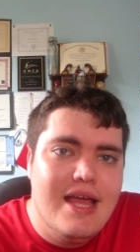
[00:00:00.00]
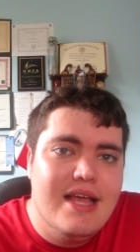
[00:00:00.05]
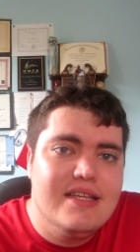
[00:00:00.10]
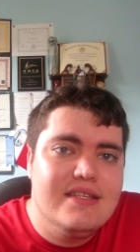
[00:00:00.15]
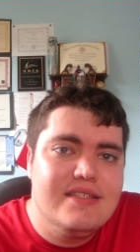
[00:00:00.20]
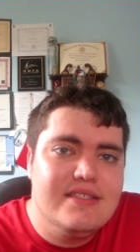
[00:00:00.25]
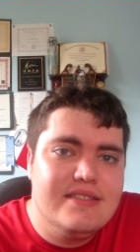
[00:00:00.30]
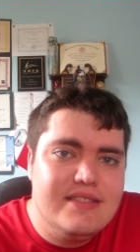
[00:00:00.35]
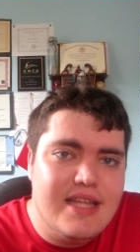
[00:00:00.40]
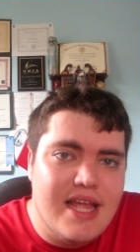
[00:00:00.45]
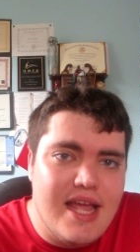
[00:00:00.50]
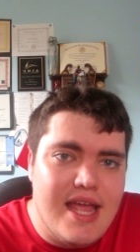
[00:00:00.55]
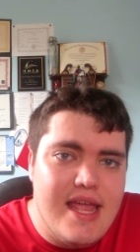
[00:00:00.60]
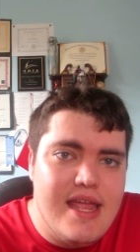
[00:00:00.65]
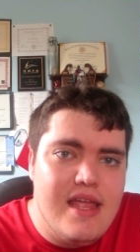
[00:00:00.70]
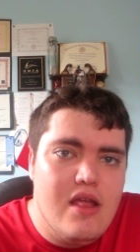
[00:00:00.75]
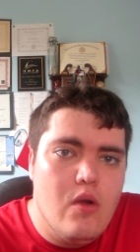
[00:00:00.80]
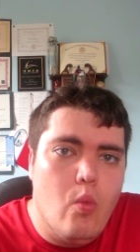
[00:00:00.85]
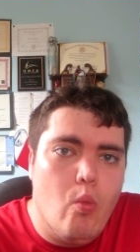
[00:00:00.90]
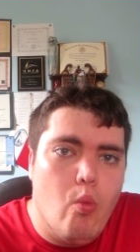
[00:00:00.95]

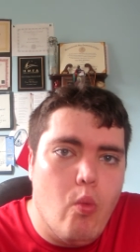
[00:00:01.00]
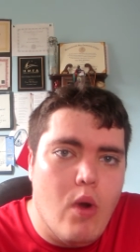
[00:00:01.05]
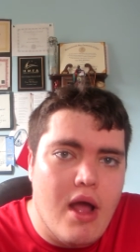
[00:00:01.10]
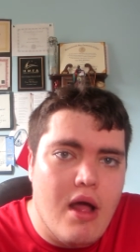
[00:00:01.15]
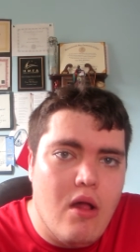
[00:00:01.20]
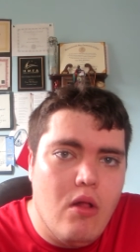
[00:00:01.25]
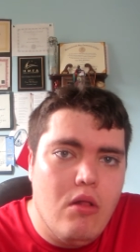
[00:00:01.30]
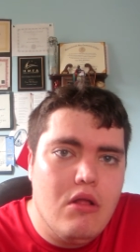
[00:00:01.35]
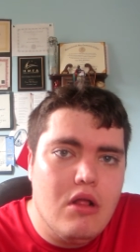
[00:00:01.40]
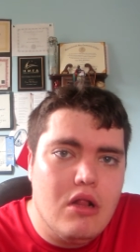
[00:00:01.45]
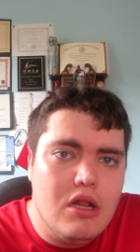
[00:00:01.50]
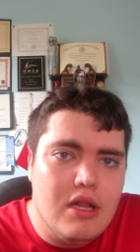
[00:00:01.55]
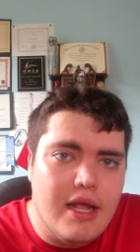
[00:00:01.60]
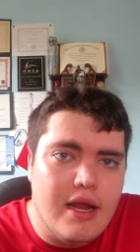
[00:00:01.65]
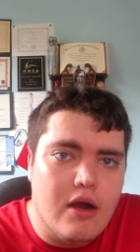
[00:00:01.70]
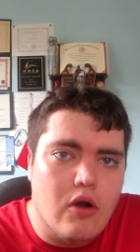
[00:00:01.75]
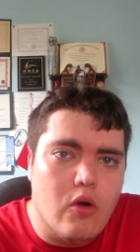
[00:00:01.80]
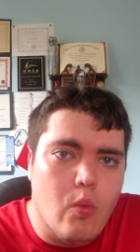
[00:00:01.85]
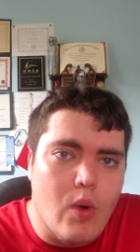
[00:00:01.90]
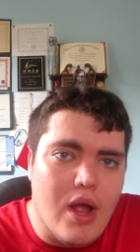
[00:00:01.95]
stay well
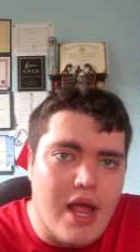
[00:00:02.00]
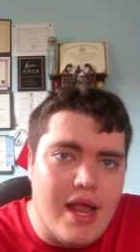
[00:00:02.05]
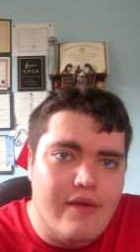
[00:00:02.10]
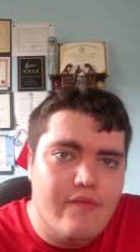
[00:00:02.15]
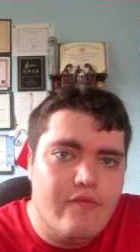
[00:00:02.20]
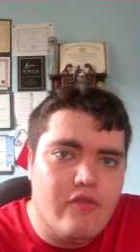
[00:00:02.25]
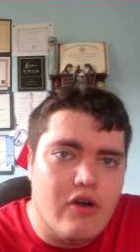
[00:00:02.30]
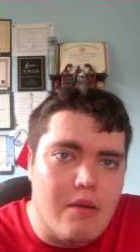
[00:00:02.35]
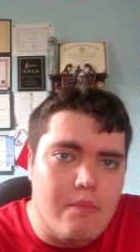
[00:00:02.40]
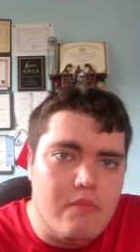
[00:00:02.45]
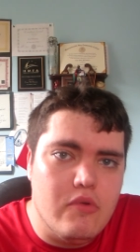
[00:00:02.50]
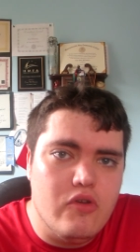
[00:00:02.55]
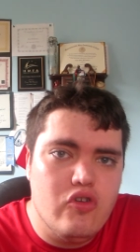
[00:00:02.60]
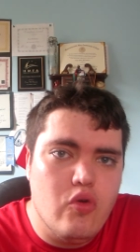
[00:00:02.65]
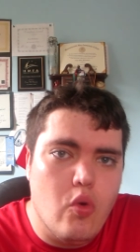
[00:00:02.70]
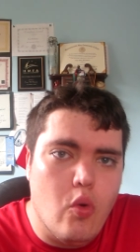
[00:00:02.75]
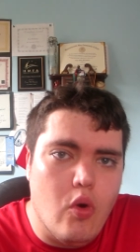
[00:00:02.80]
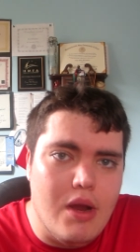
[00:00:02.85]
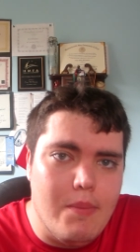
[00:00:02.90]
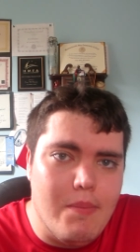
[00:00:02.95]
clear away from
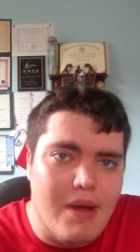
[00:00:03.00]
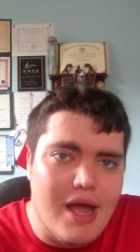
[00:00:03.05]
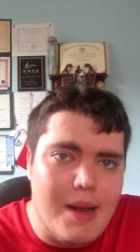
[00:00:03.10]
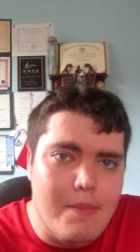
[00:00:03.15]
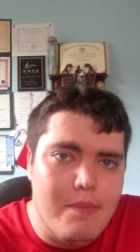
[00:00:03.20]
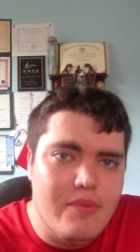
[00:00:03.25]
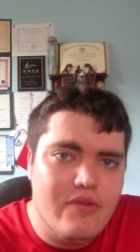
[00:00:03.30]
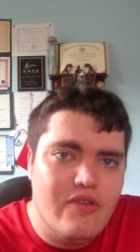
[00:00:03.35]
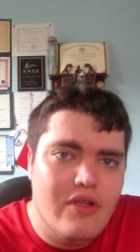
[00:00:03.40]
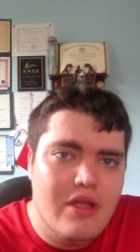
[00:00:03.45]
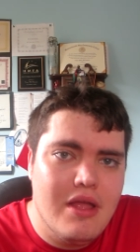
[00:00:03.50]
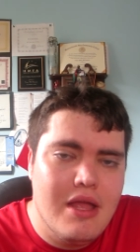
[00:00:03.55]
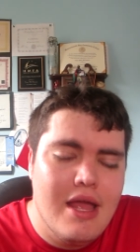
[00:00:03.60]
toy pipes.